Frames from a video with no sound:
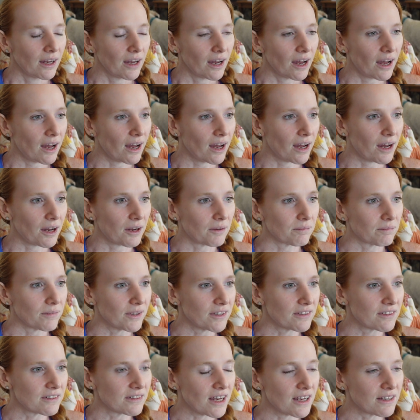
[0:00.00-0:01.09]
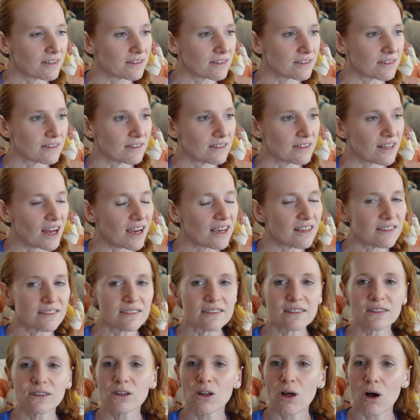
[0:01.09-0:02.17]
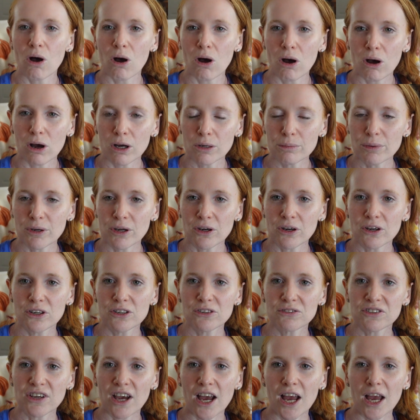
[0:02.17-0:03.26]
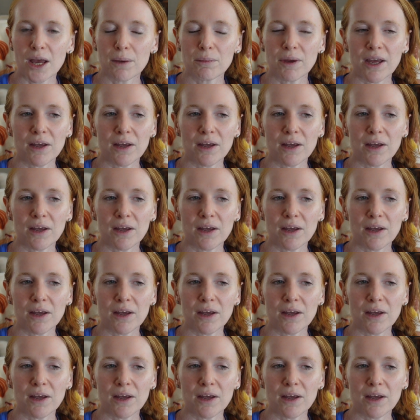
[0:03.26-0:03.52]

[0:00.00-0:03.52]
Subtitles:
It's a nice long period of time,